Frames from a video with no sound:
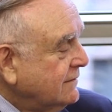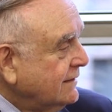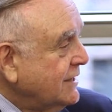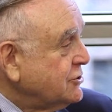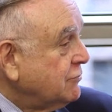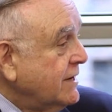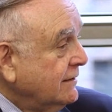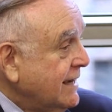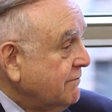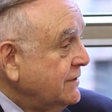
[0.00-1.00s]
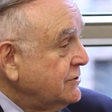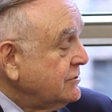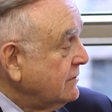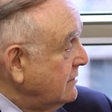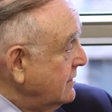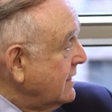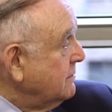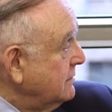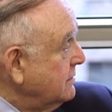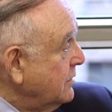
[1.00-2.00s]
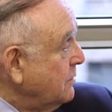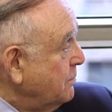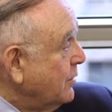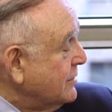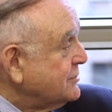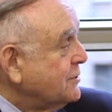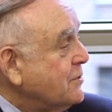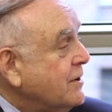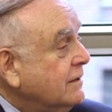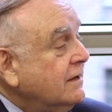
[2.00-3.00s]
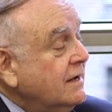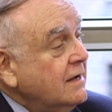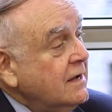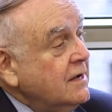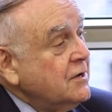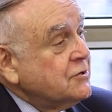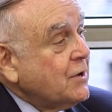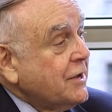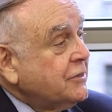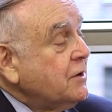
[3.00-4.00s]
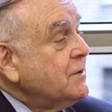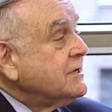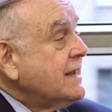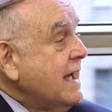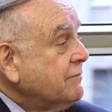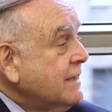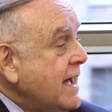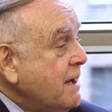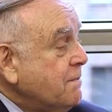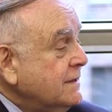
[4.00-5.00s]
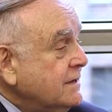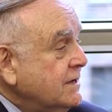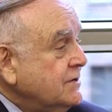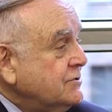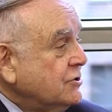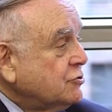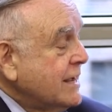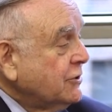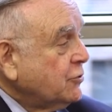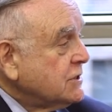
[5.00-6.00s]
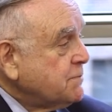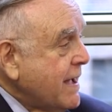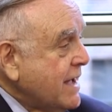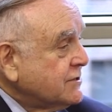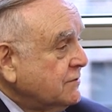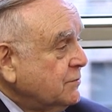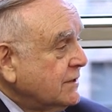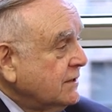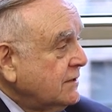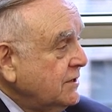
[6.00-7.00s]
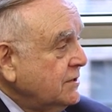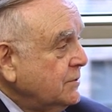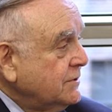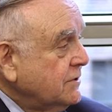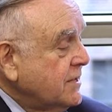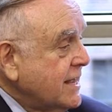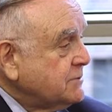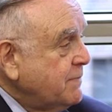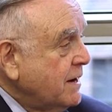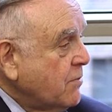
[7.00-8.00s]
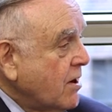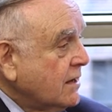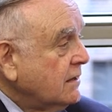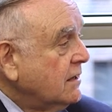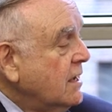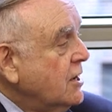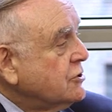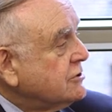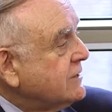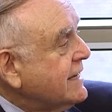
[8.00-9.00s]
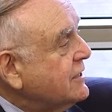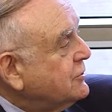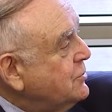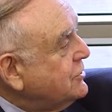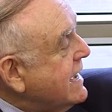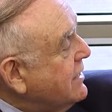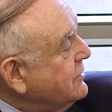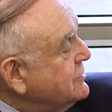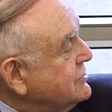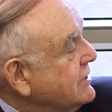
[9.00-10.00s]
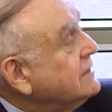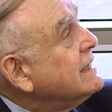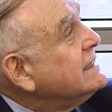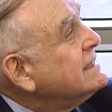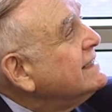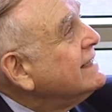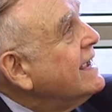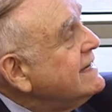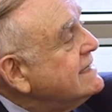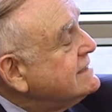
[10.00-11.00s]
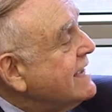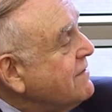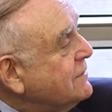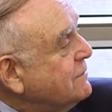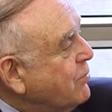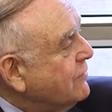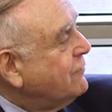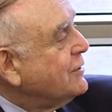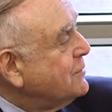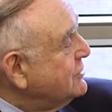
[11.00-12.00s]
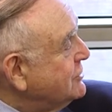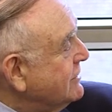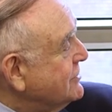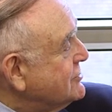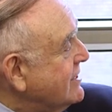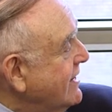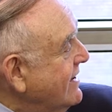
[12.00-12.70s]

unless you're in leverage and you go up the balls to the wall. So I think what's going to have to happen is the trend towards passive will continue until the next bear market, just like in 1987 portfolio insurance.